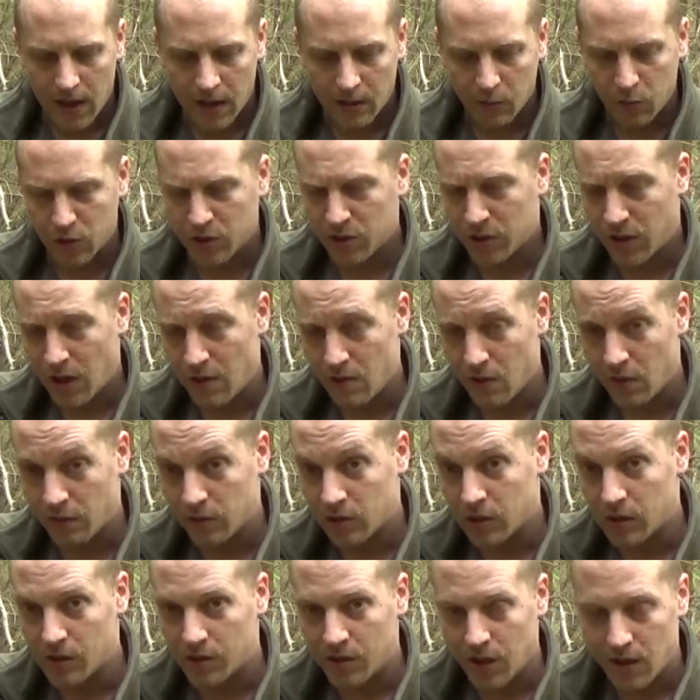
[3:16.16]
which
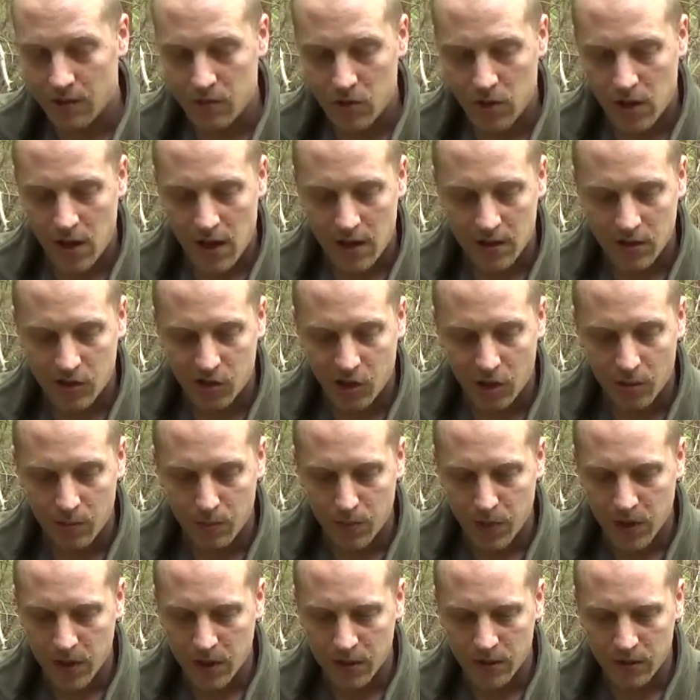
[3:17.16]
obviously saves you getting
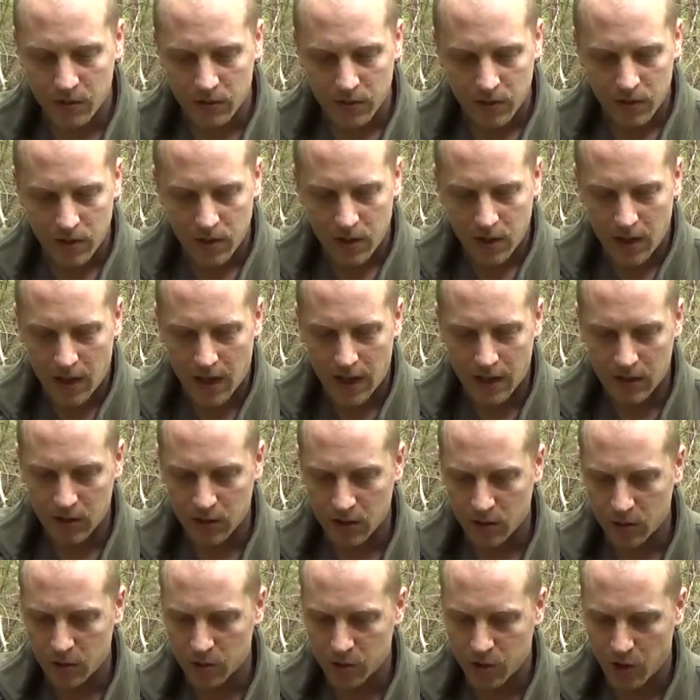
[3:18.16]
sunburn, and
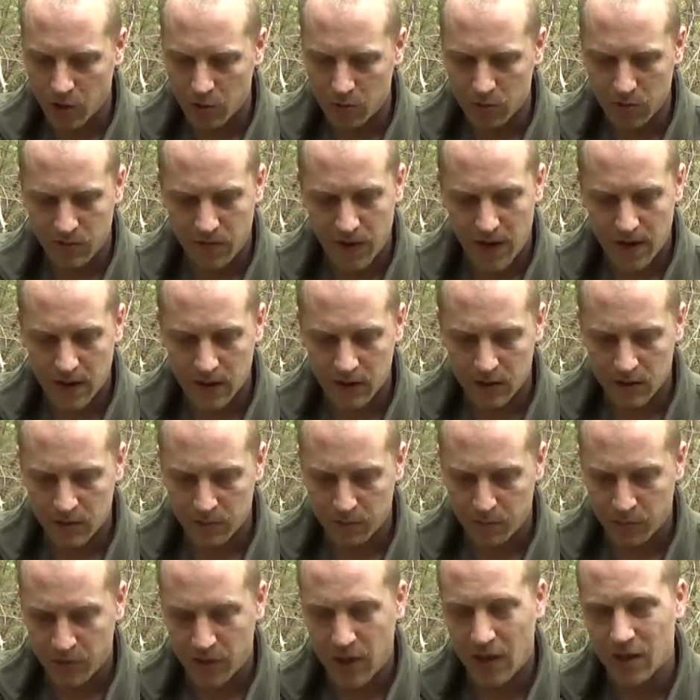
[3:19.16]
also
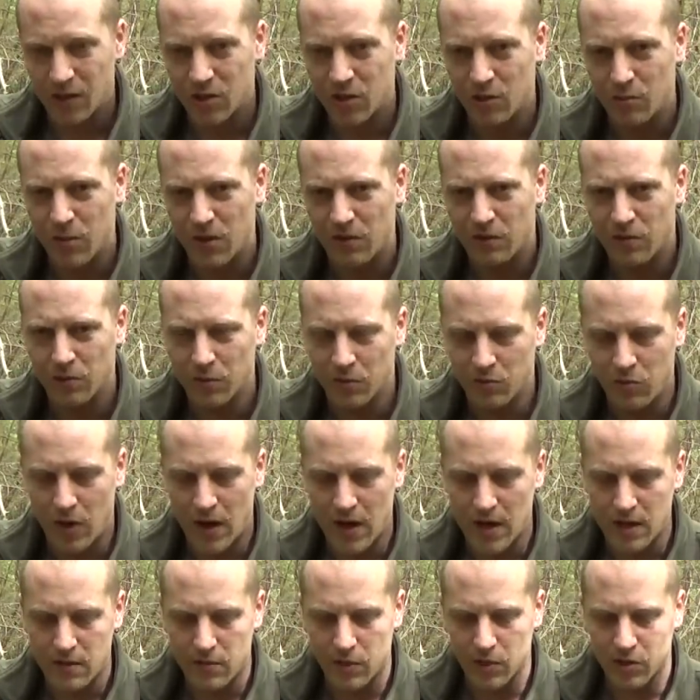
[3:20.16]
protects you a bit from the
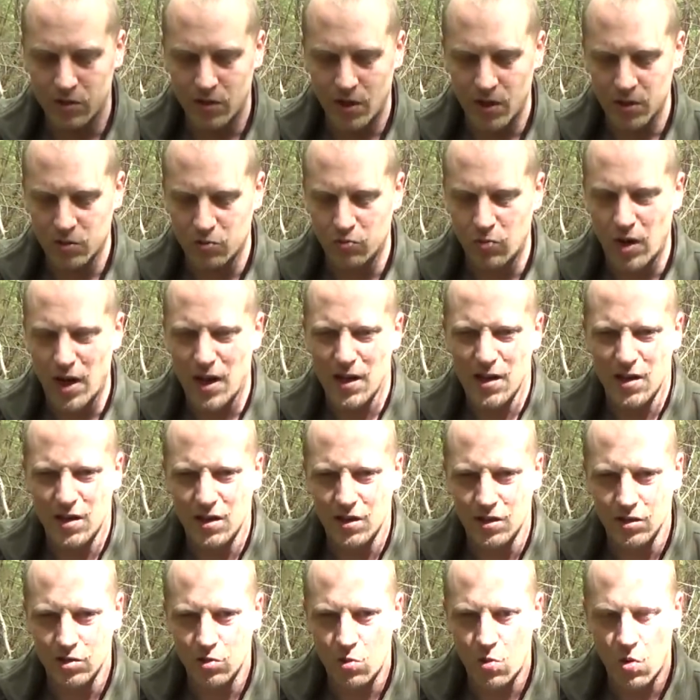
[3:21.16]
rain. If it starts raining and
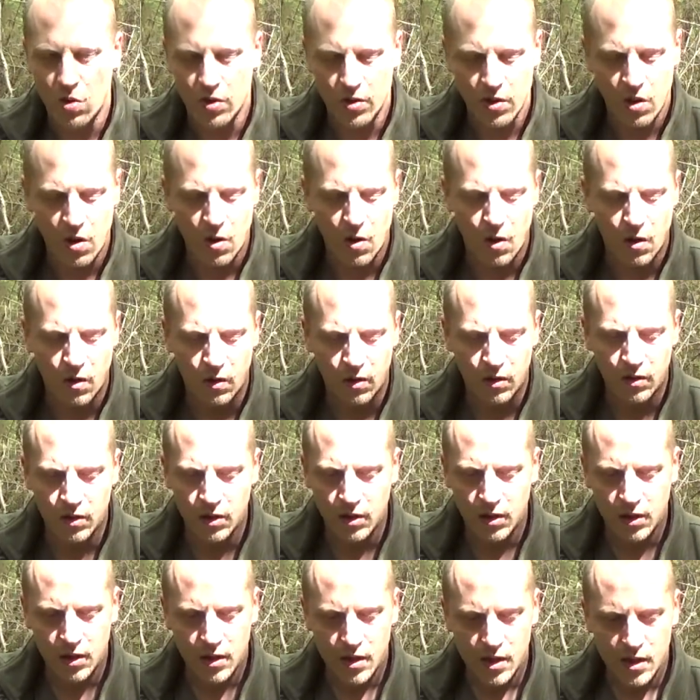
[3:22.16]
it's quite hot,
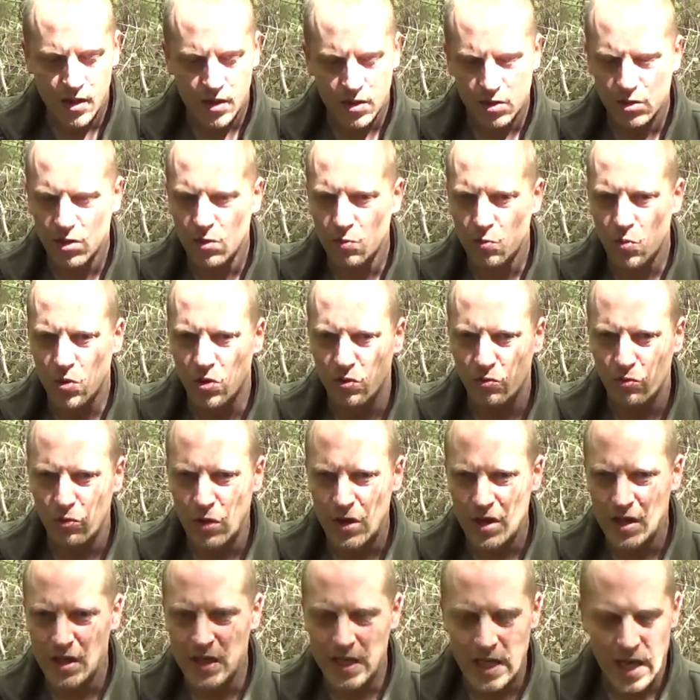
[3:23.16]
you don't want a
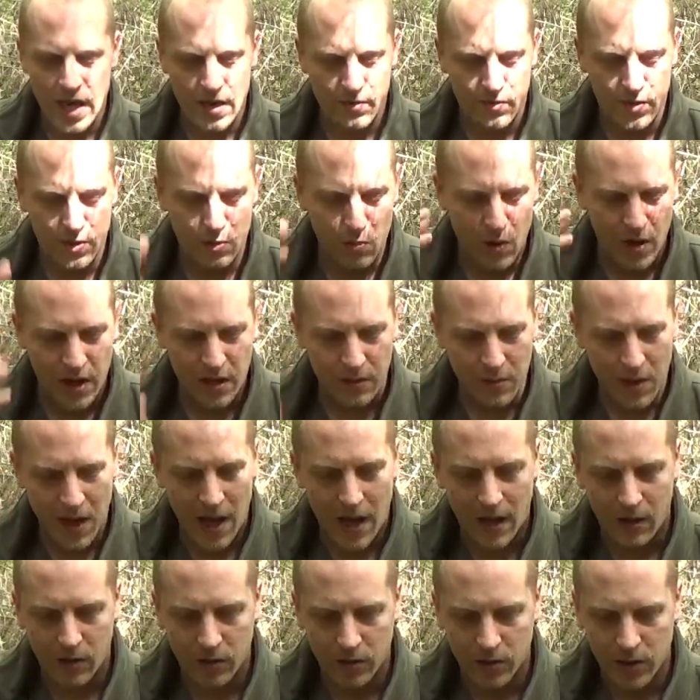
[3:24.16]
really heavyweight
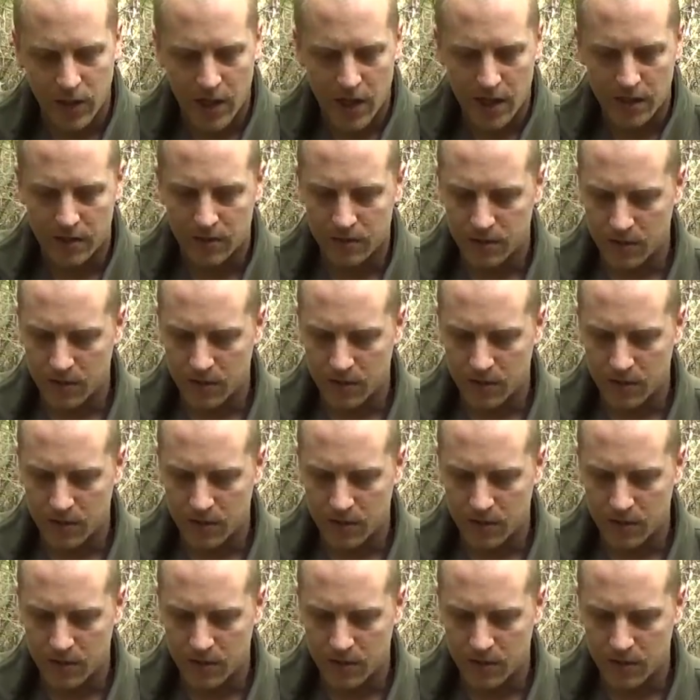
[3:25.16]
hat on your head.